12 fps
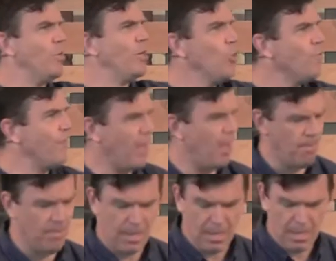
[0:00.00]
we do for him?
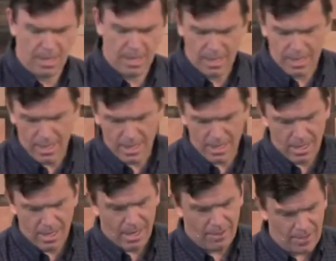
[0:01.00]

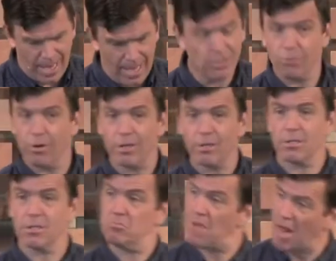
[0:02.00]
And the answer
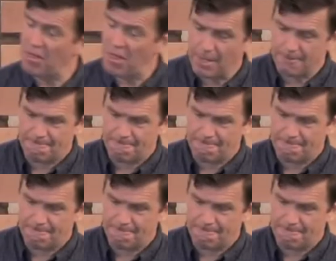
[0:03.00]
is nothing.